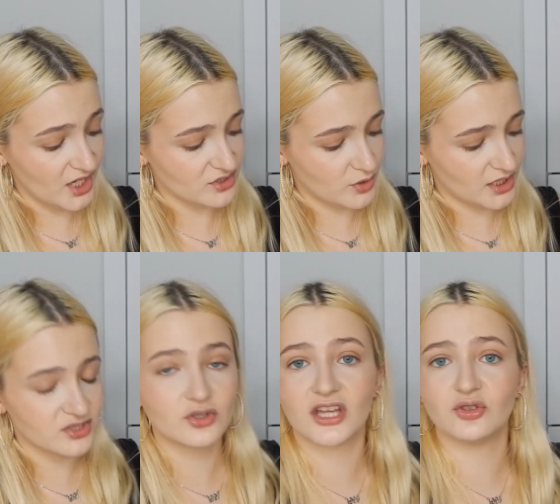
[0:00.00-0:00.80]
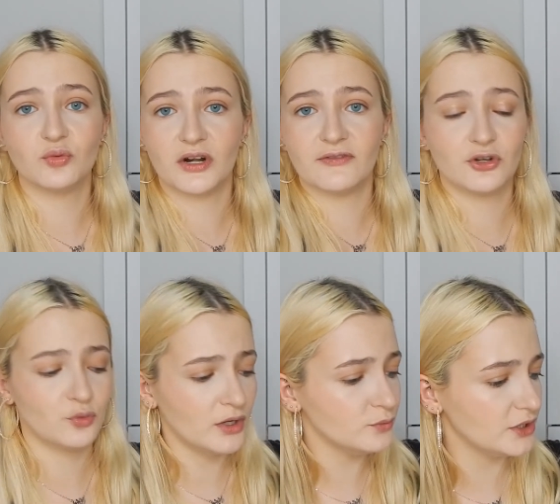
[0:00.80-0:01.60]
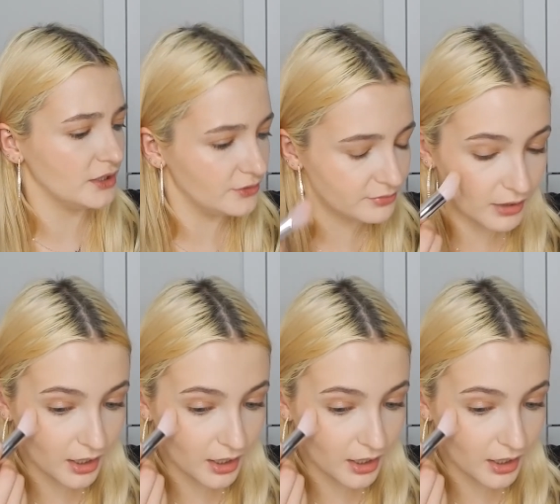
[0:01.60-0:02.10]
yeah, so I guess you can do whatever you want with it.